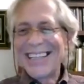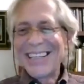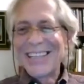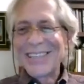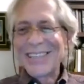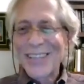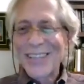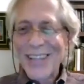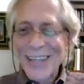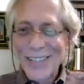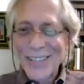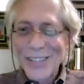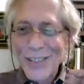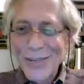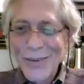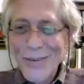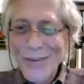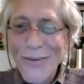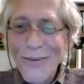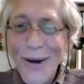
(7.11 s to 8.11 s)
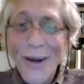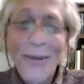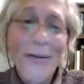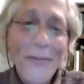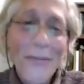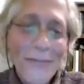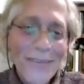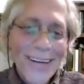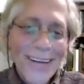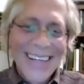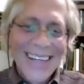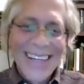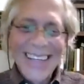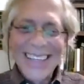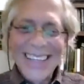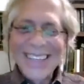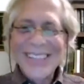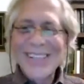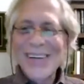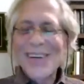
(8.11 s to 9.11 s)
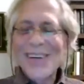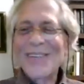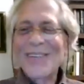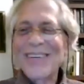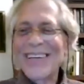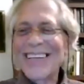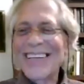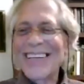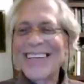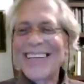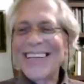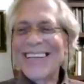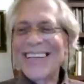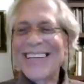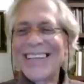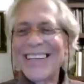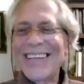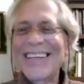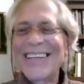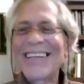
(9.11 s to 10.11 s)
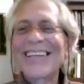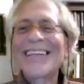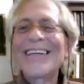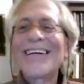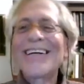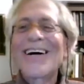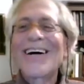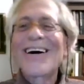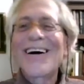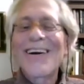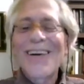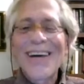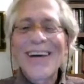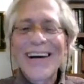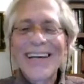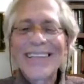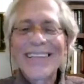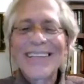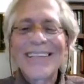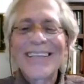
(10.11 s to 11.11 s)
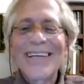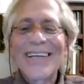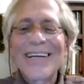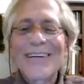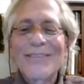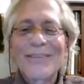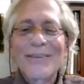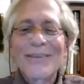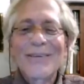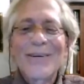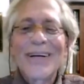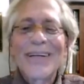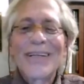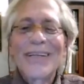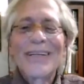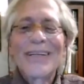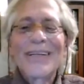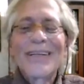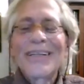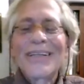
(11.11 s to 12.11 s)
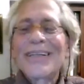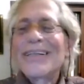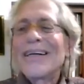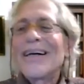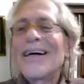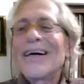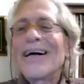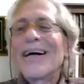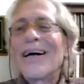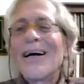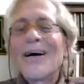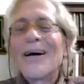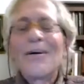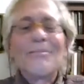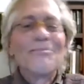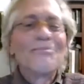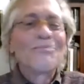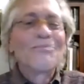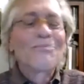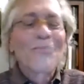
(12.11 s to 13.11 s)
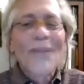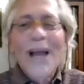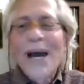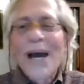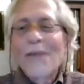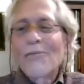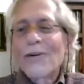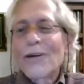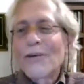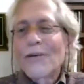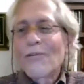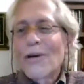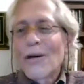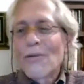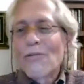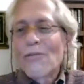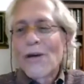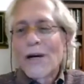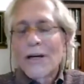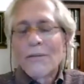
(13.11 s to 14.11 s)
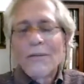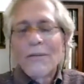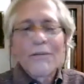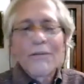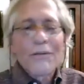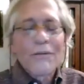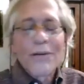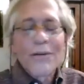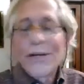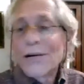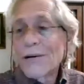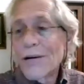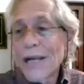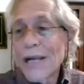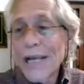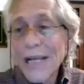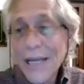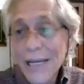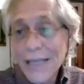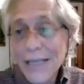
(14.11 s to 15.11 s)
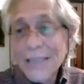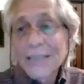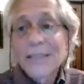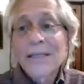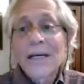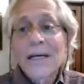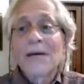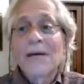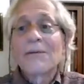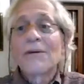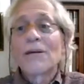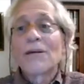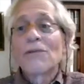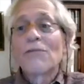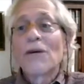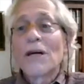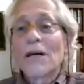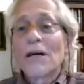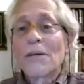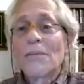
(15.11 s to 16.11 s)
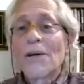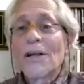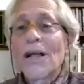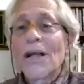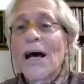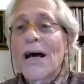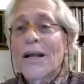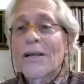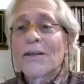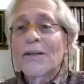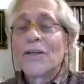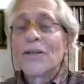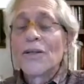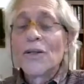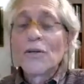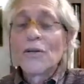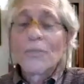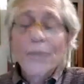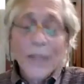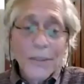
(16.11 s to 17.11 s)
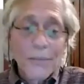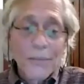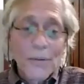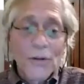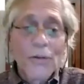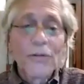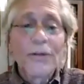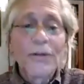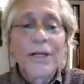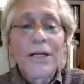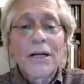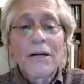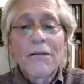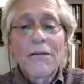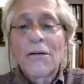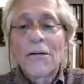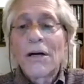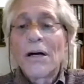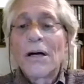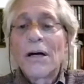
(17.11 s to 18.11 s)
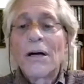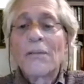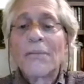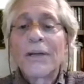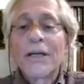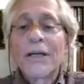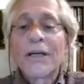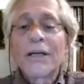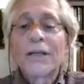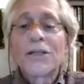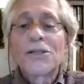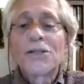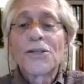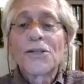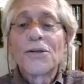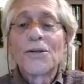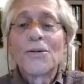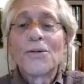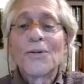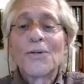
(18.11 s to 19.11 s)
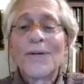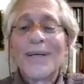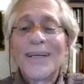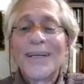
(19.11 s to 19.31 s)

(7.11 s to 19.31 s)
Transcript: Tonight's going to be fun. So, all right, everyone. I really want to welcome everyone here, and I want to welcome a lot of the new people that are beginning to